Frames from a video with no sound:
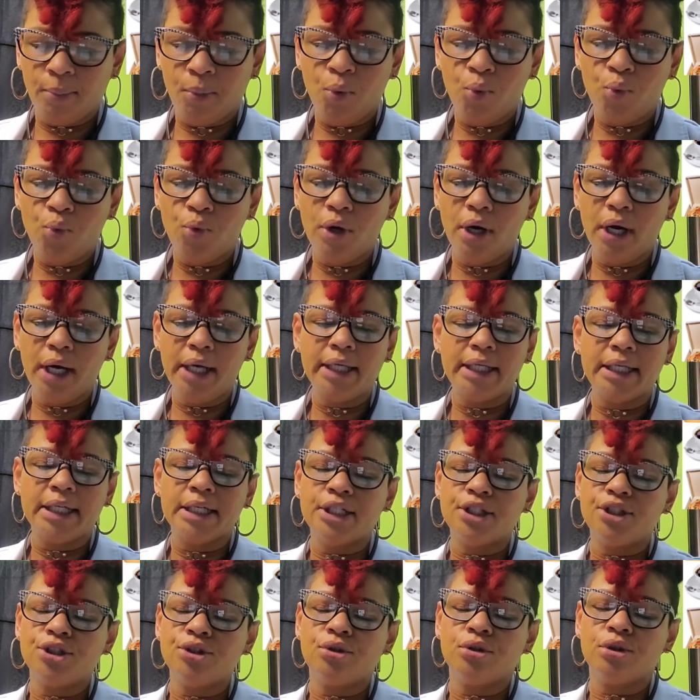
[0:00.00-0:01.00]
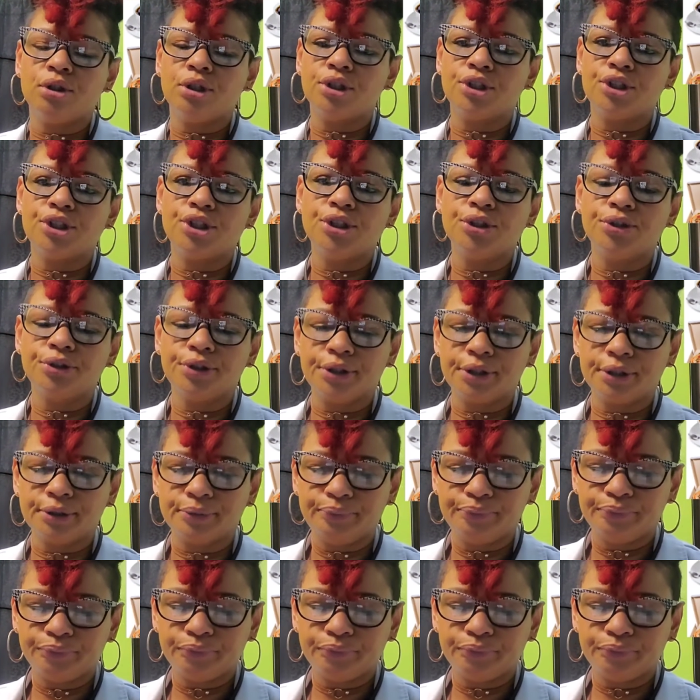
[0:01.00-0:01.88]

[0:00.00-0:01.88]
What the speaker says: one is your sugar